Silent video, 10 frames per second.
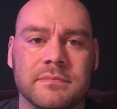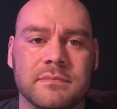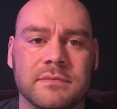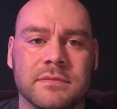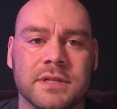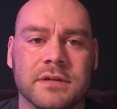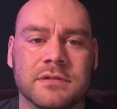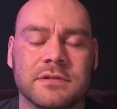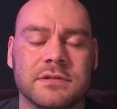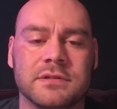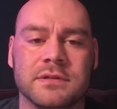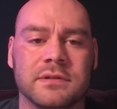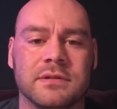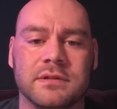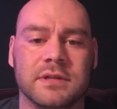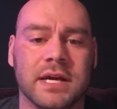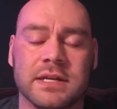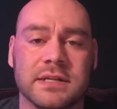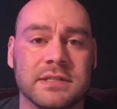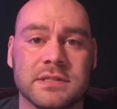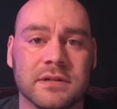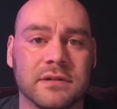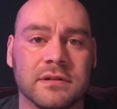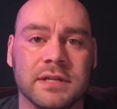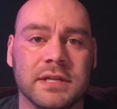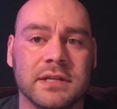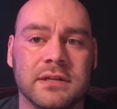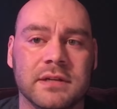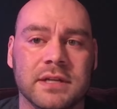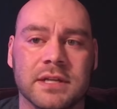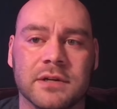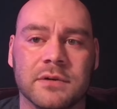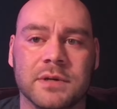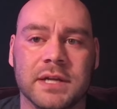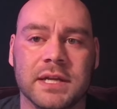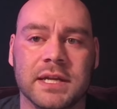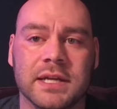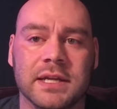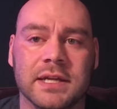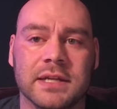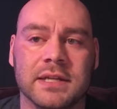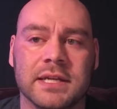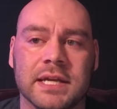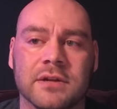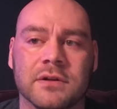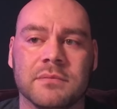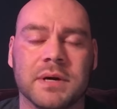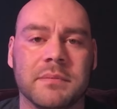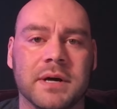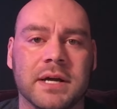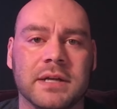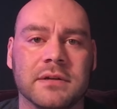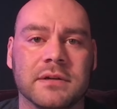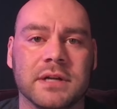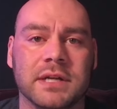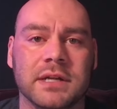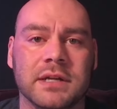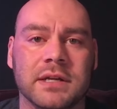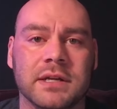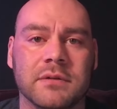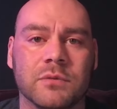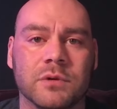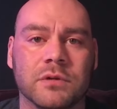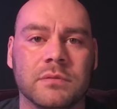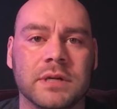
There's not necessarily, you know, any indicator in my mind or any real